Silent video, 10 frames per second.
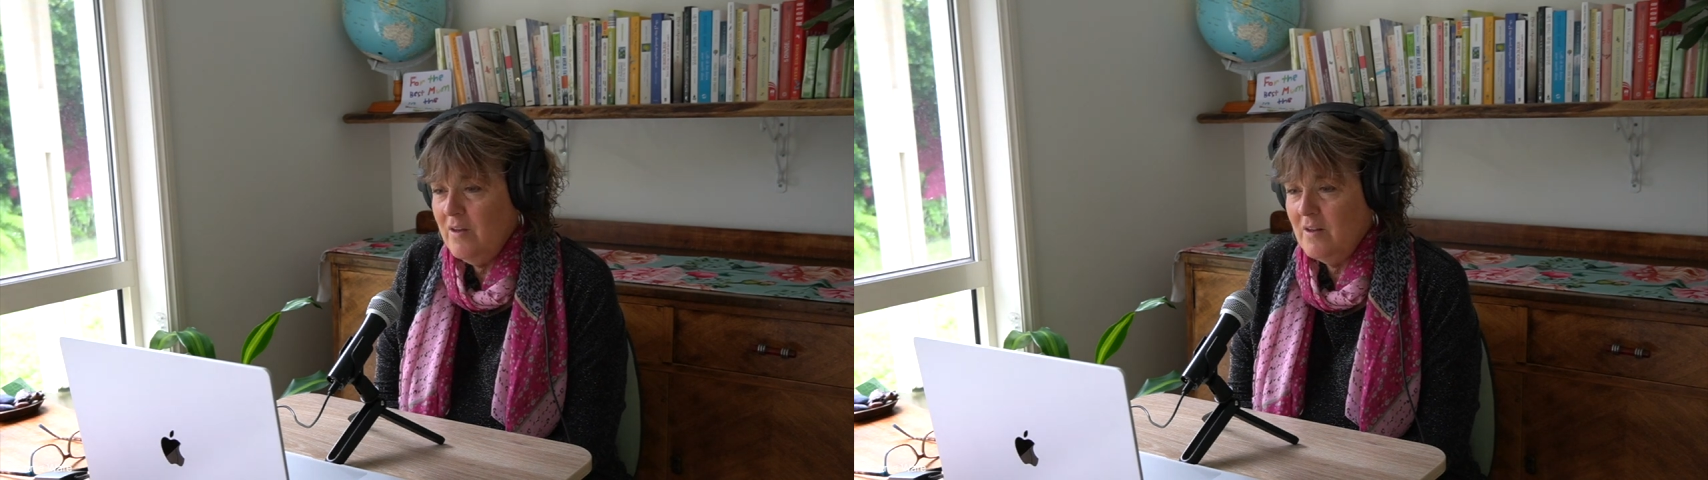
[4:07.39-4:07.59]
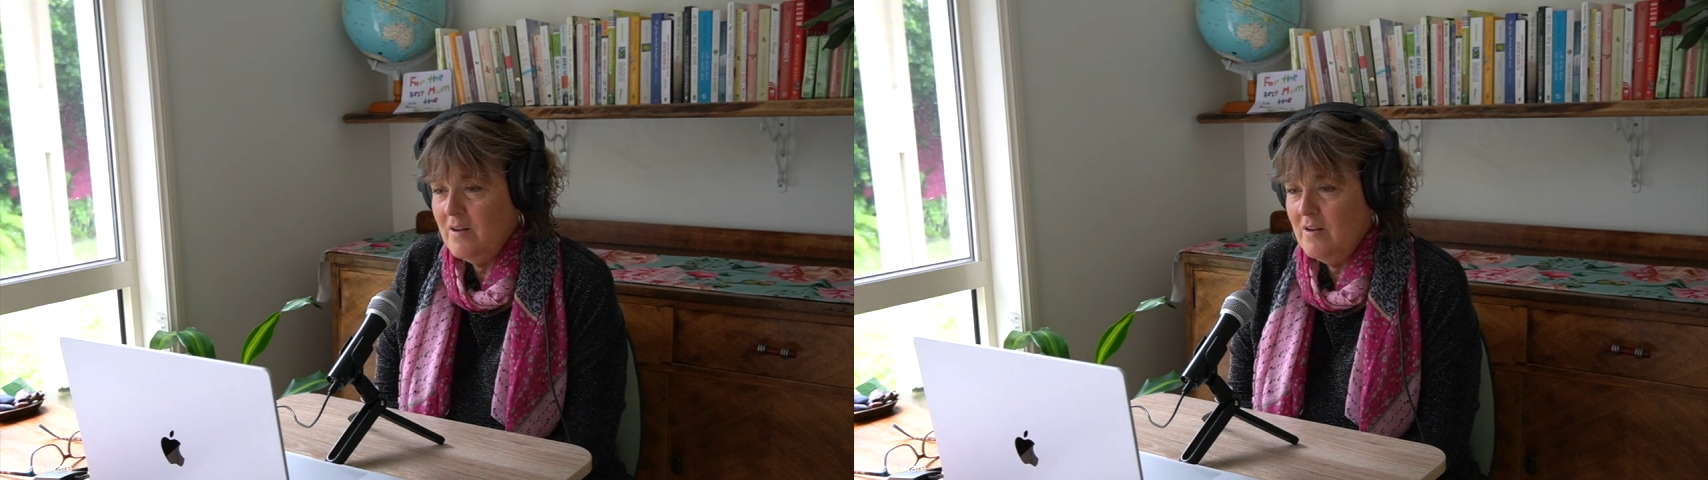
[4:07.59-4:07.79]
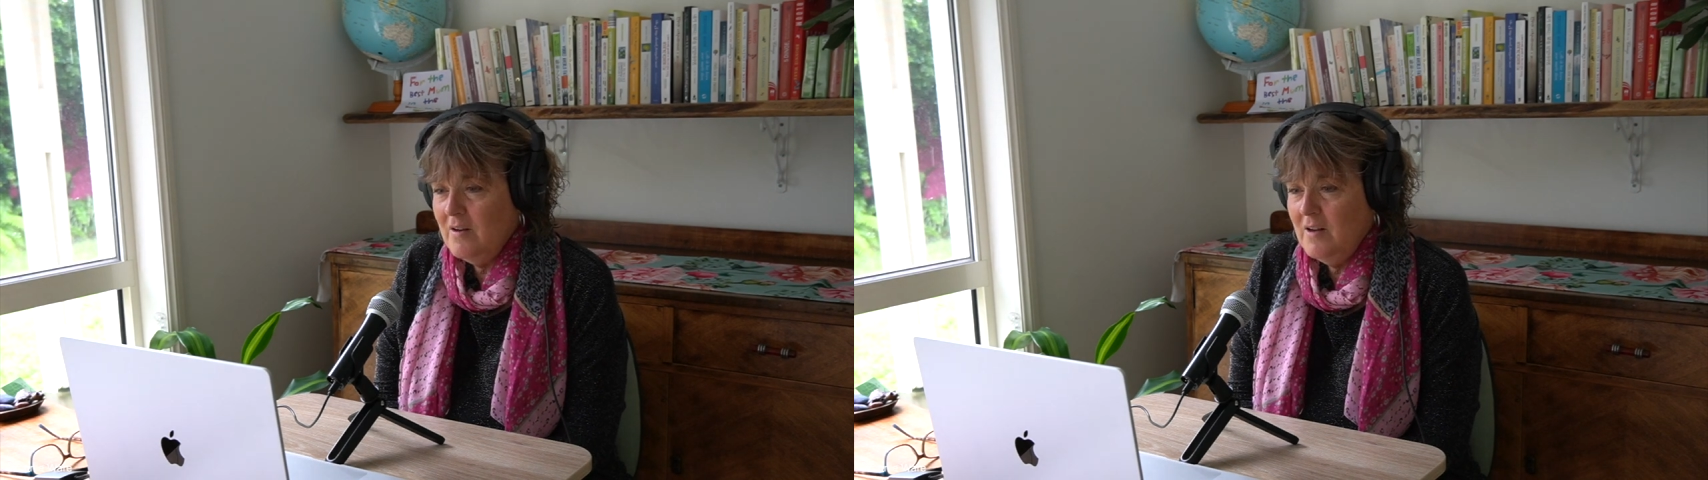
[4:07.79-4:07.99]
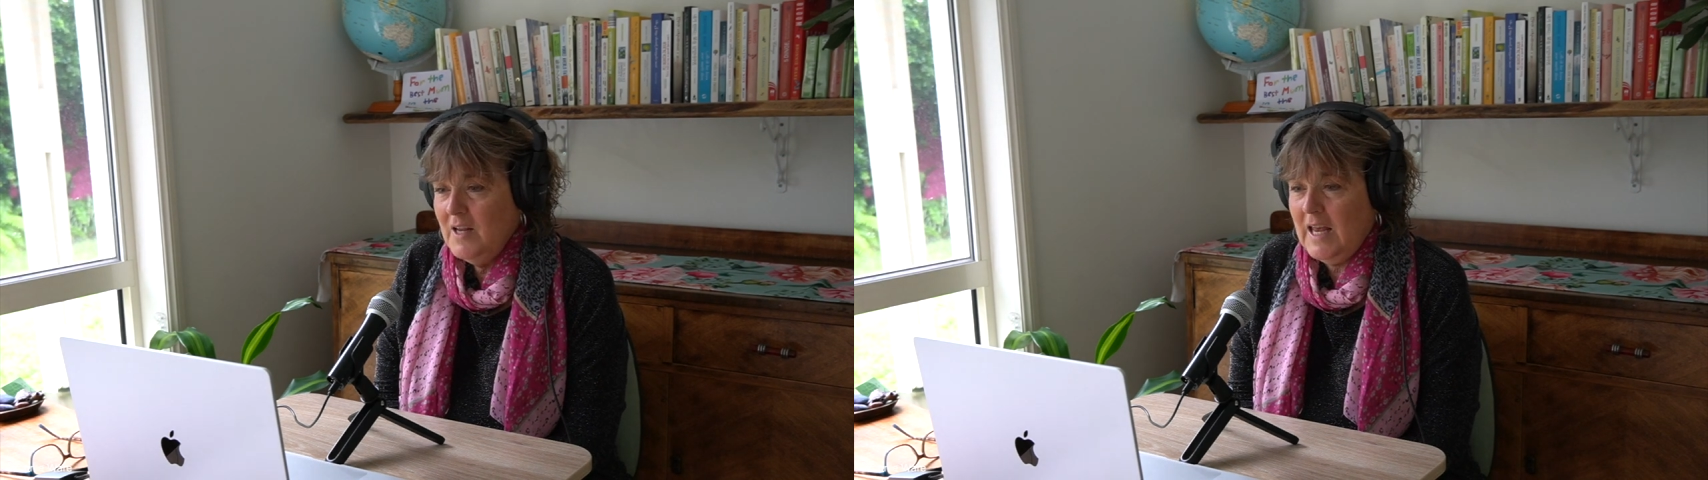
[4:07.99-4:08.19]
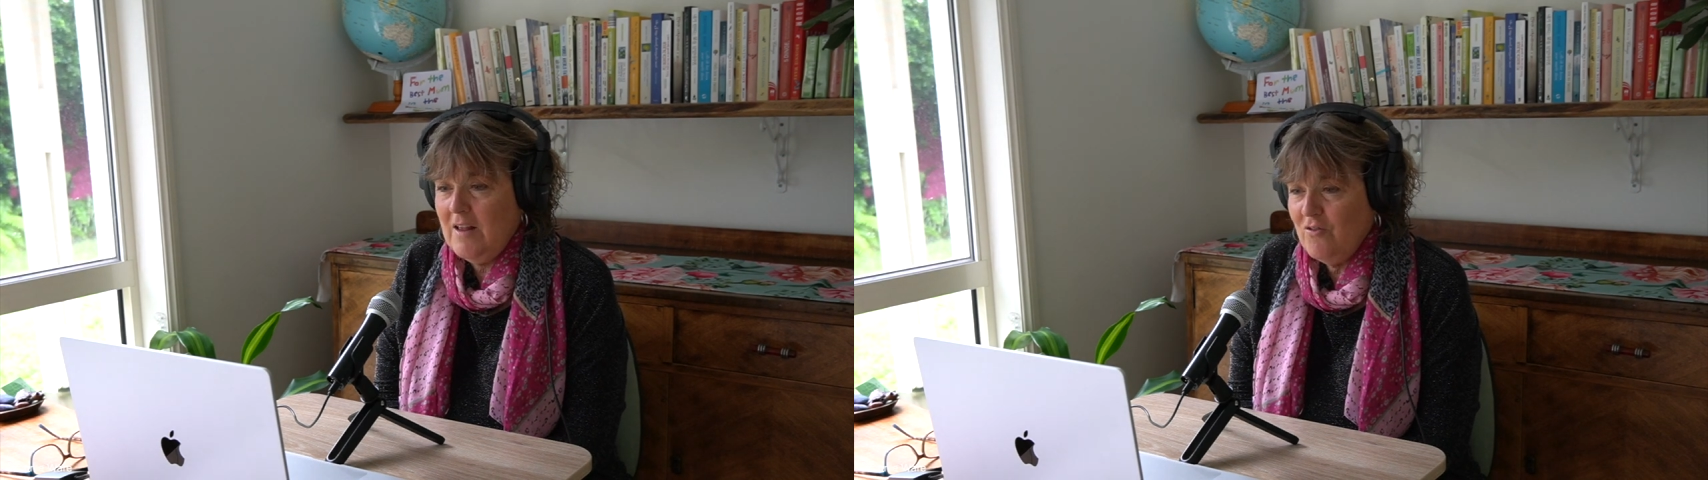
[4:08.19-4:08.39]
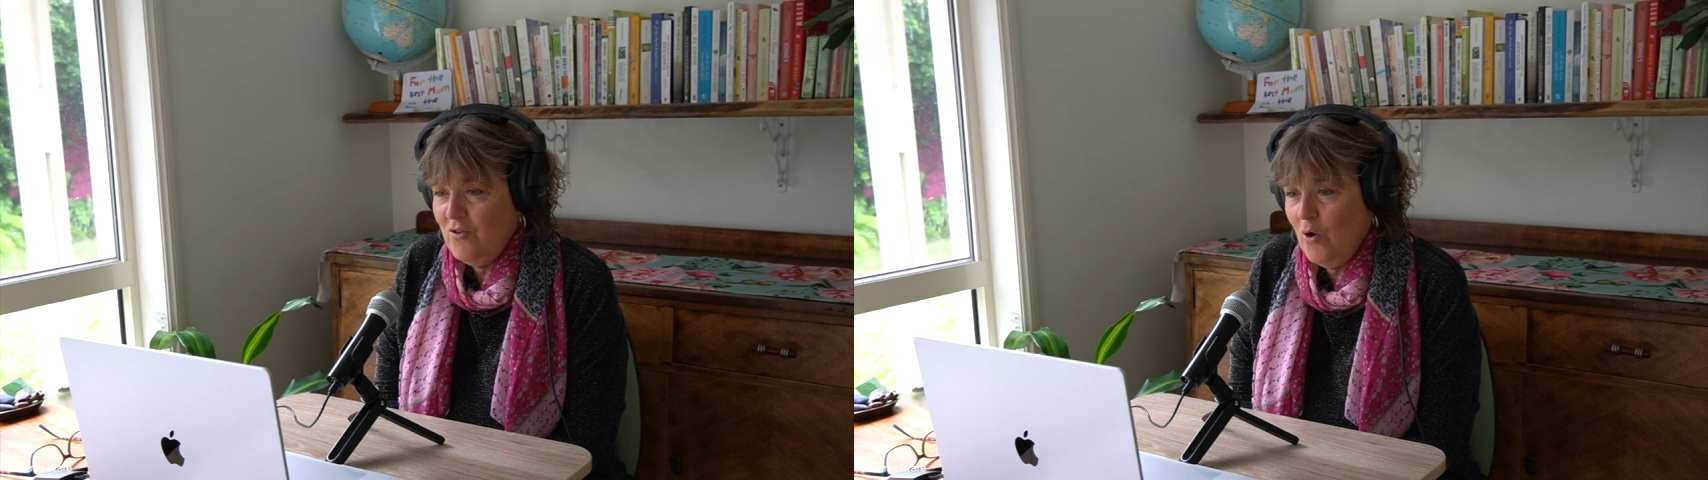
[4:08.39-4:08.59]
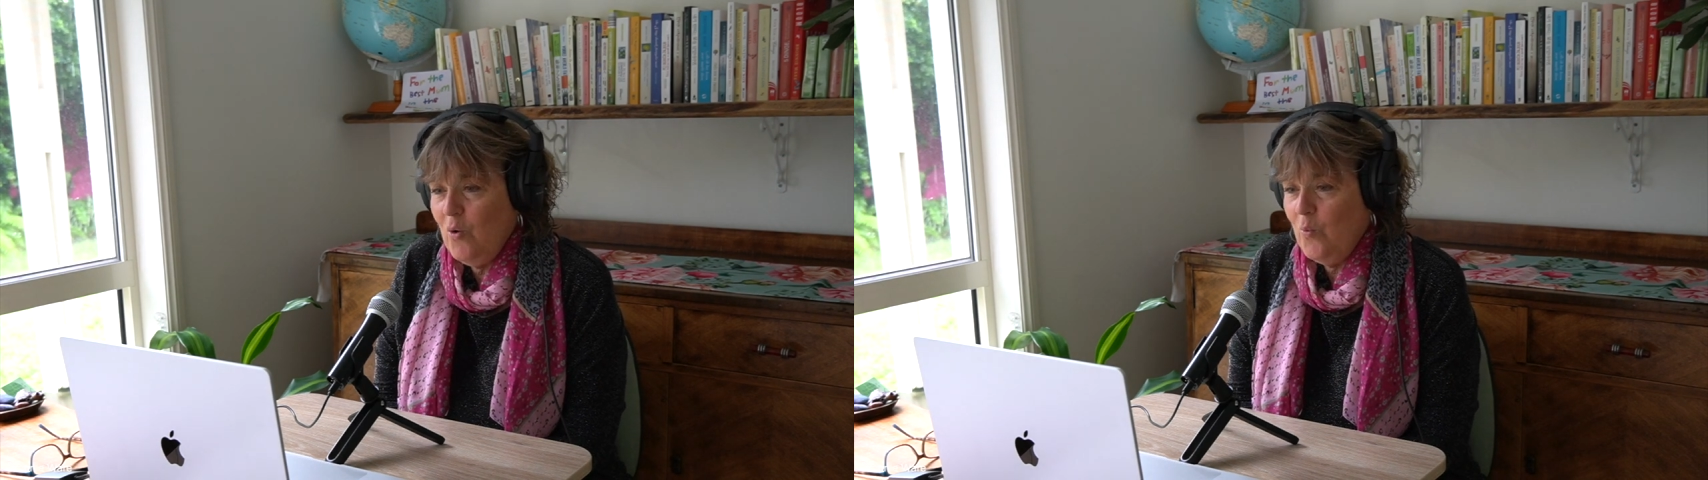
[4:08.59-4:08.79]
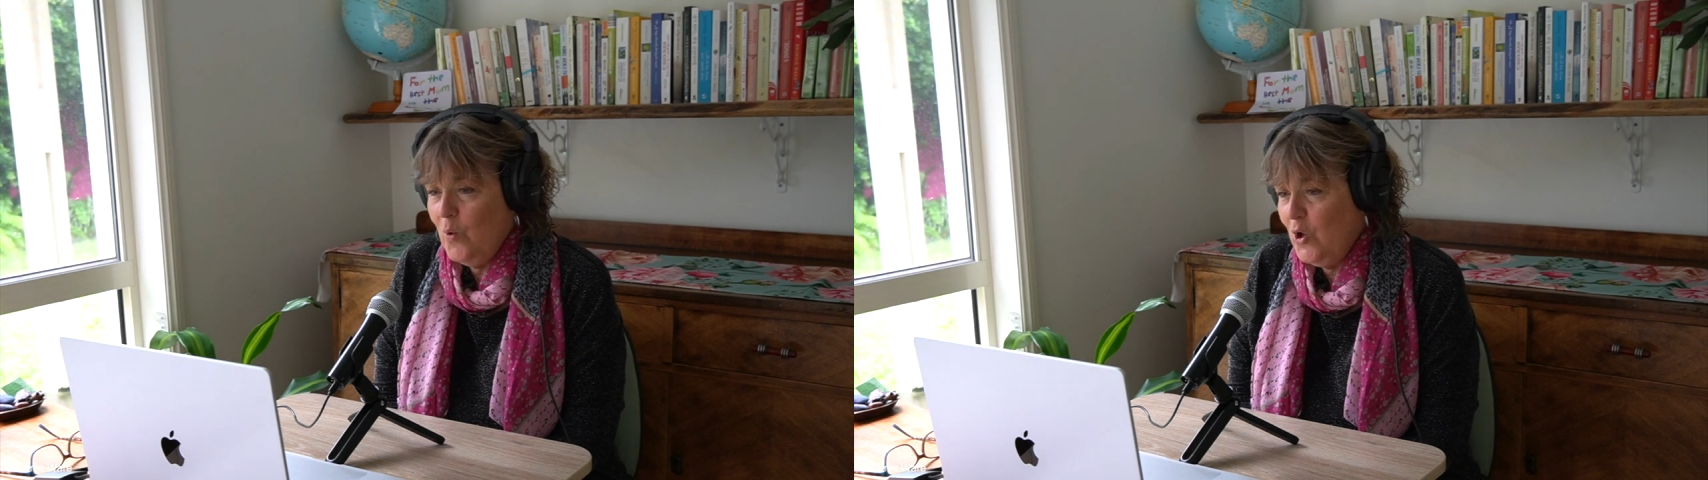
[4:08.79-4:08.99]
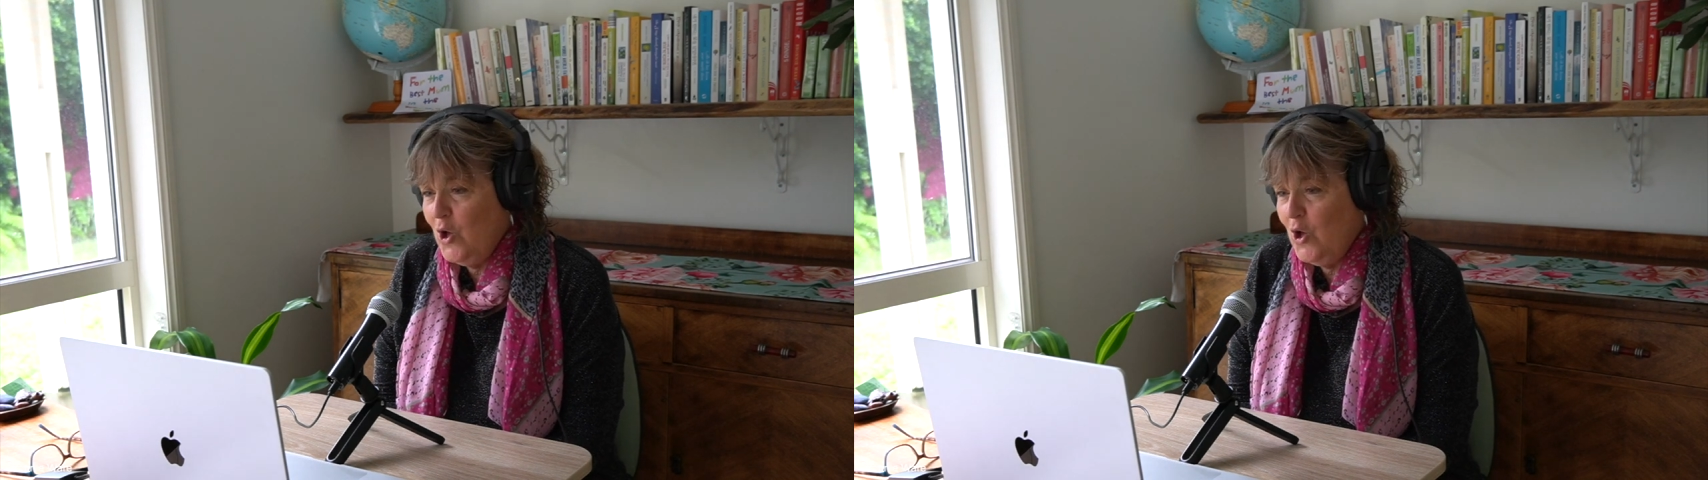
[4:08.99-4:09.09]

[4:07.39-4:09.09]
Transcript: home since the last vlog,